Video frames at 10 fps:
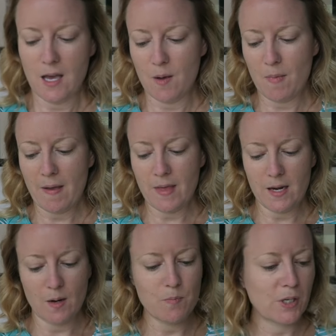Um, and
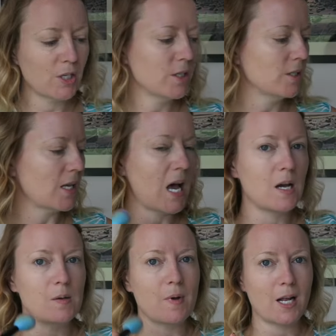then because
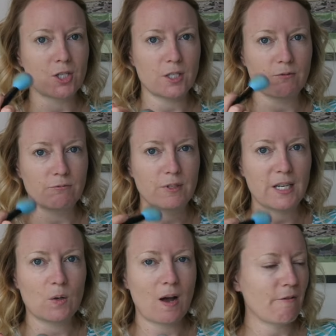I'm actually
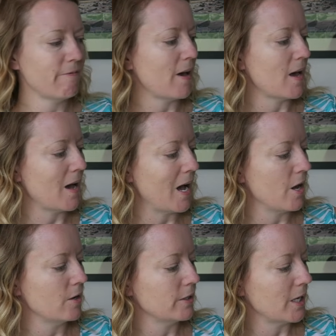really quite fair,
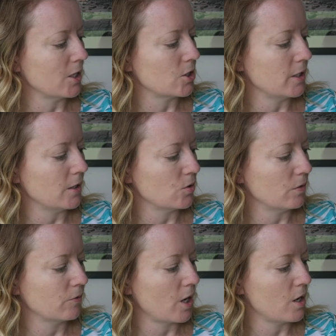I only actually
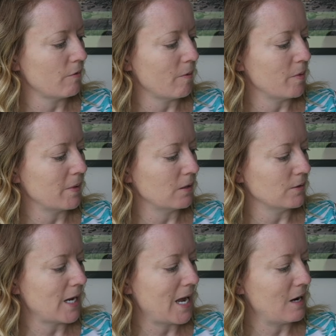sort of go from the middle
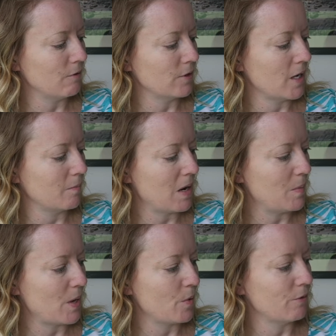down and
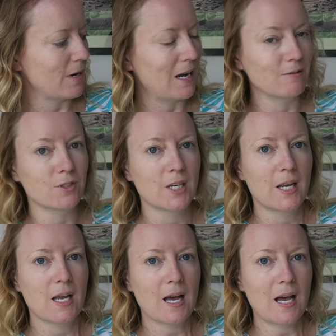maybe that one around.
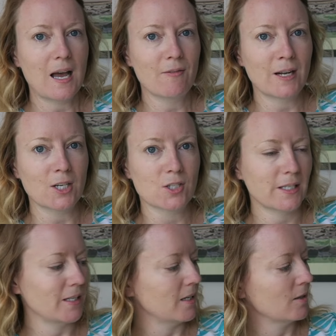I haven't
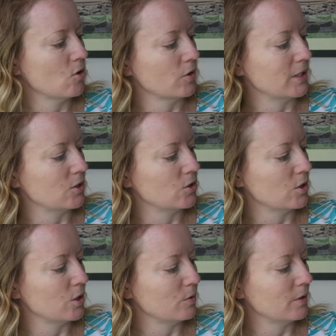actually gone
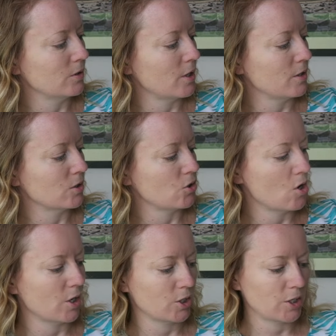into those
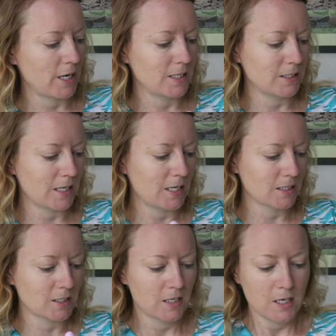darker shades
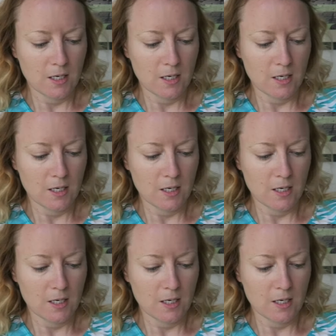yet.